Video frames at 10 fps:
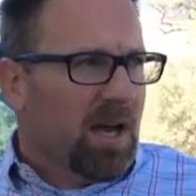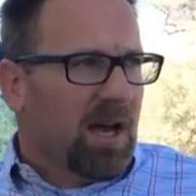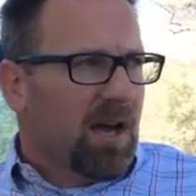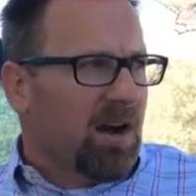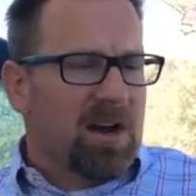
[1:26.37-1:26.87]
uh,
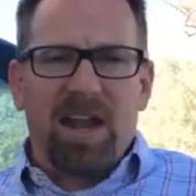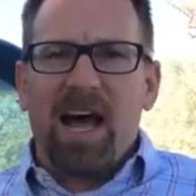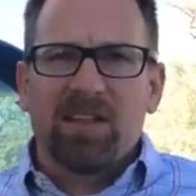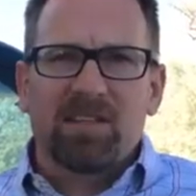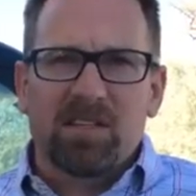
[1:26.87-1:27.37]
our
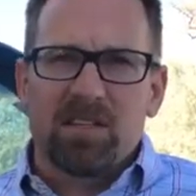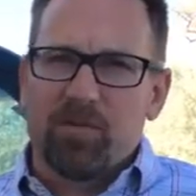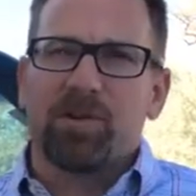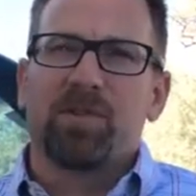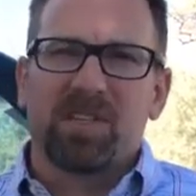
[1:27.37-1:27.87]
analysis if we're
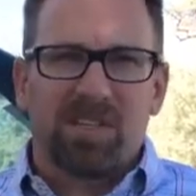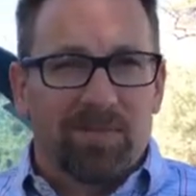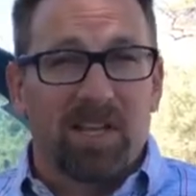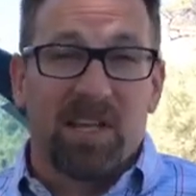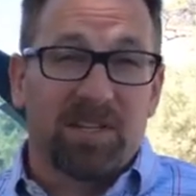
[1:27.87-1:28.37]
doing a
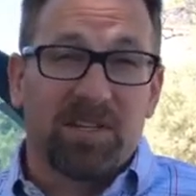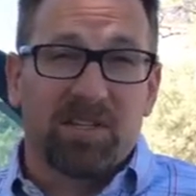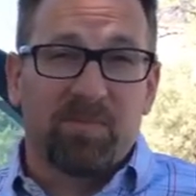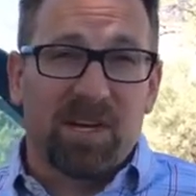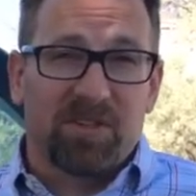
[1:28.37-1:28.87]
simulation,
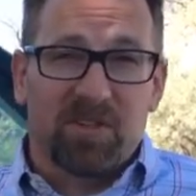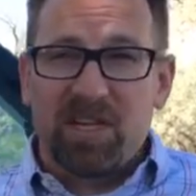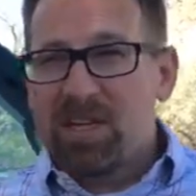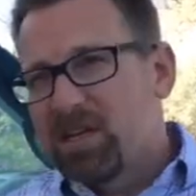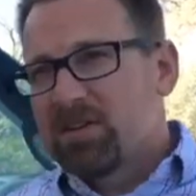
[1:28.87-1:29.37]
especially
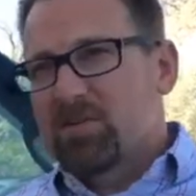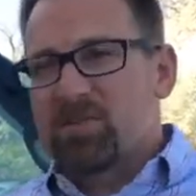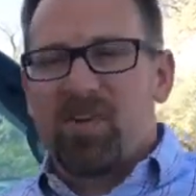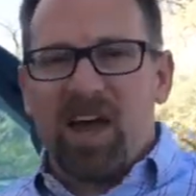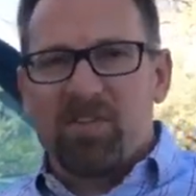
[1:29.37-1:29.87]
in terms
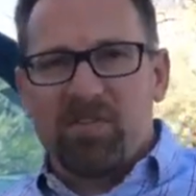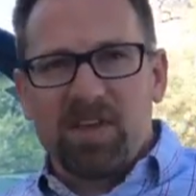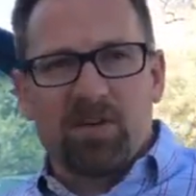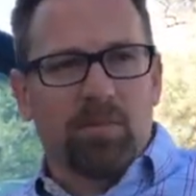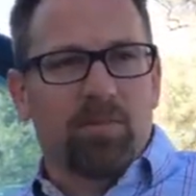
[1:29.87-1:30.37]
of how the
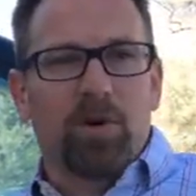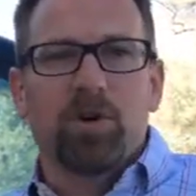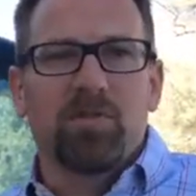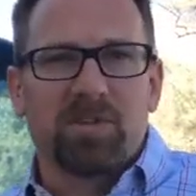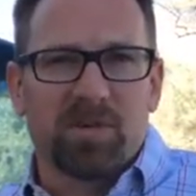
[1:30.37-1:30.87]
vehicle
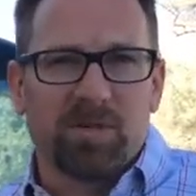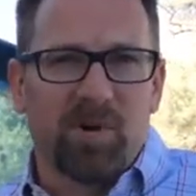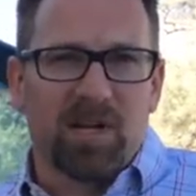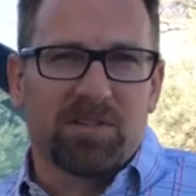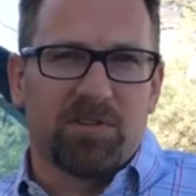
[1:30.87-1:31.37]
moves in
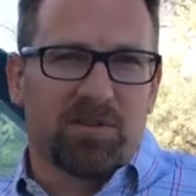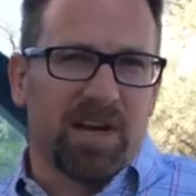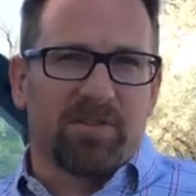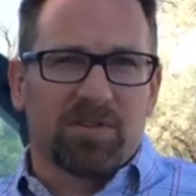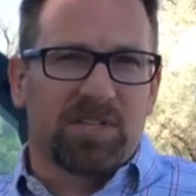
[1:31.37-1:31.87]
response to
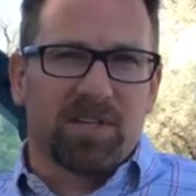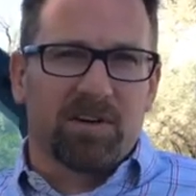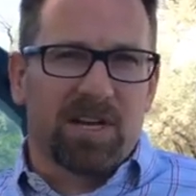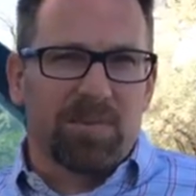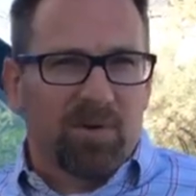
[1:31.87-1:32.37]
driver
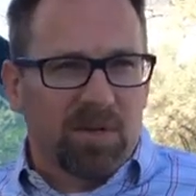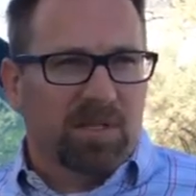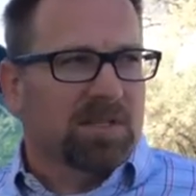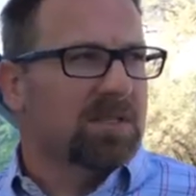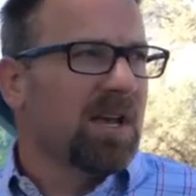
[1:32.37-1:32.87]
steering
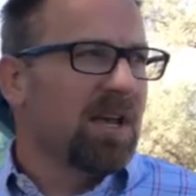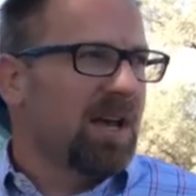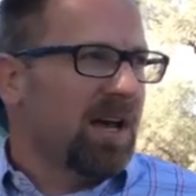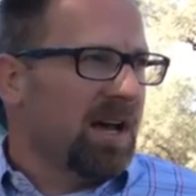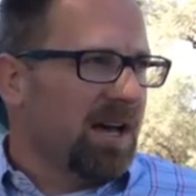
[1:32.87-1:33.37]
inputs,
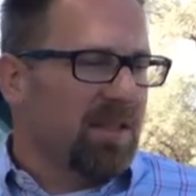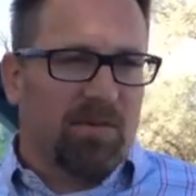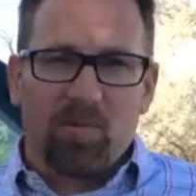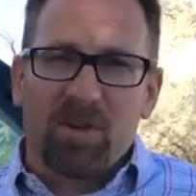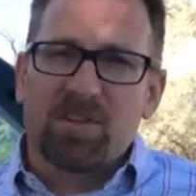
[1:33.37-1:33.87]
uh,
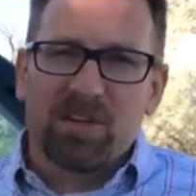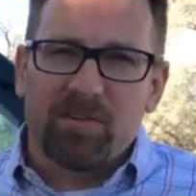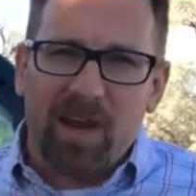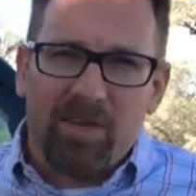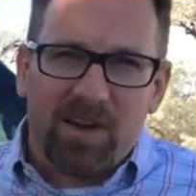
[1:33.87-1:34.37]
where the
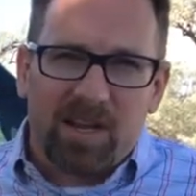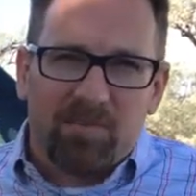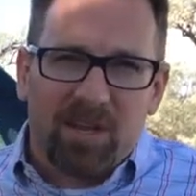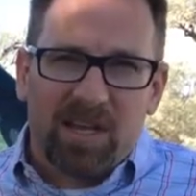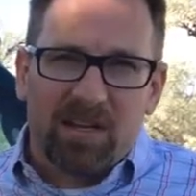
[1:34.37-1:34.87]
center of gravity
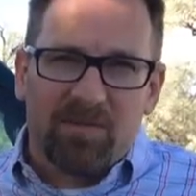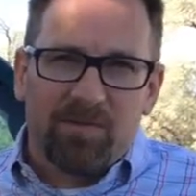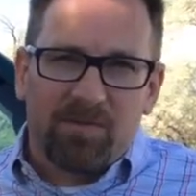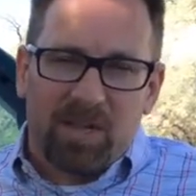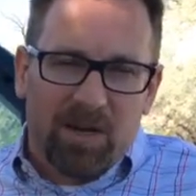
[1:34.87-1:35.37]
can play, in a,
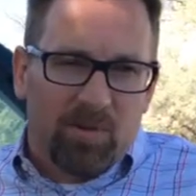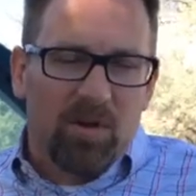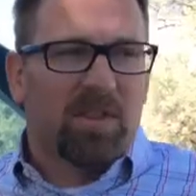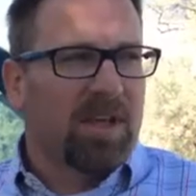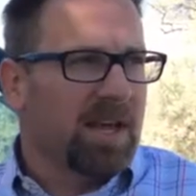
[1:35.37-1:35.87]
play a
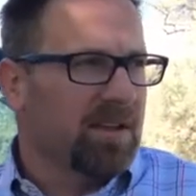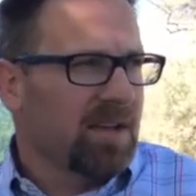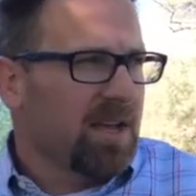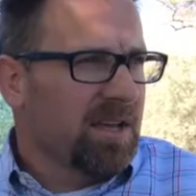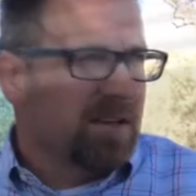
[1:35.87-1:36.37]
role in that.